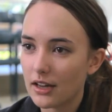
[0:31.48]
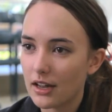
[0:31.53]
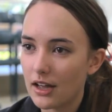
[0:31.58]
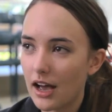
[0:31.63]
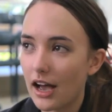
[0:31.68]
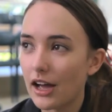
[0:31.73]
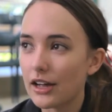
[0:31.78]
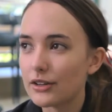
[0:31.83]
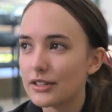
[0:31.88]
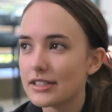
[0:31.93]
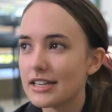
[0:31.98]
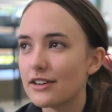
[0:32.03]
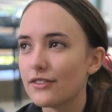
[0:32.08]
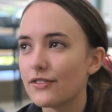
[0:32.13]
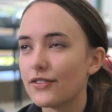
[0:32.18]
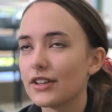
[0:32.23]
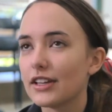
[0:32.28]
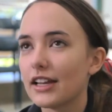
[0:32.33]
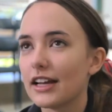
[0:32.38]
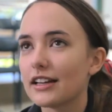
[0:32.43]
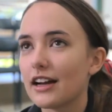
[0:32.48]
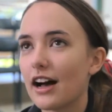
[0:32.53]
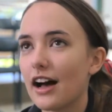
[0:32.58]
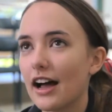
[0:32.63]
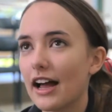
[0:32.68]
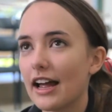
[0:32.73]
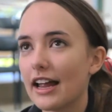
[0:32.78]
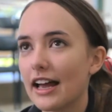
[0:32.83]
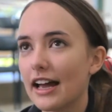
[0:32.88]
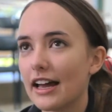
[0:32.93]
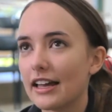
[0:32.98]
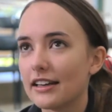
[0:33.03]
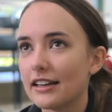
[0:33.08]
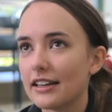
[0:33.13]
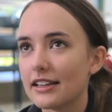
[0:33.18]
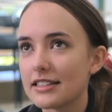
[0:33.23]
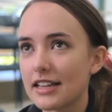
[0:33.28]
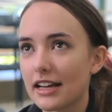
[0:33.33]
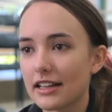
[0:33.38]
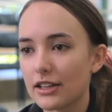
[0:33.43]
I didn't feel like I had
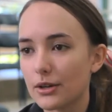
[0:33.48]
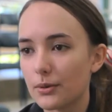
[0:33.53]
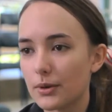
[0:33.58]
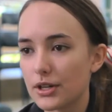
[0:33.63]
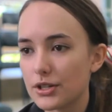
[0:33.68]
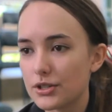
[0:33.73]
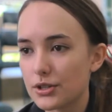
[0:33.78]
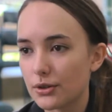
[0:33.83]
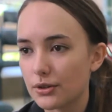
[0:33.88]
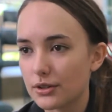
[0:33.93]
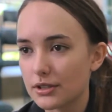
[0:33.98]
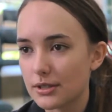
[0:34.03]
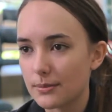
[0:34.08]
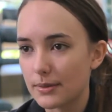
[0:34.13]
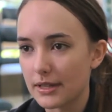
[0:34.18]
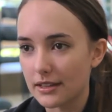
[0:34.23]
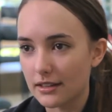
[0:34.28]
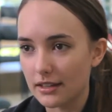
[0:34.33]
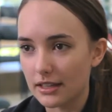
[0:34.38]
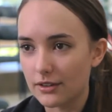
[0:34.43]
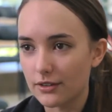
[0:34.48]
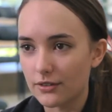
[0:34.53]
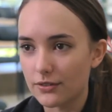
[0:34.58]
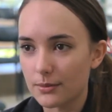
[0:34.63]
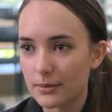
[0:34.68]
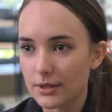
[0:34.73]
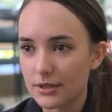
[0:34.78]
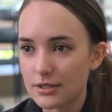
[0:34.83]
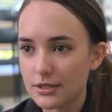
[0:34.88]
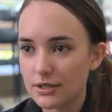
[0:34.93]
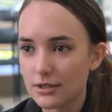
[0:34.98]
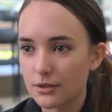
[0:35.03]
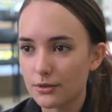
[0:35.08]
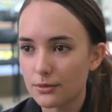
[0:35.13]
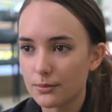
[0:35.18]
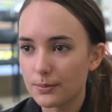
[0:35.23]
exactly what it took to be the leader of the middle school.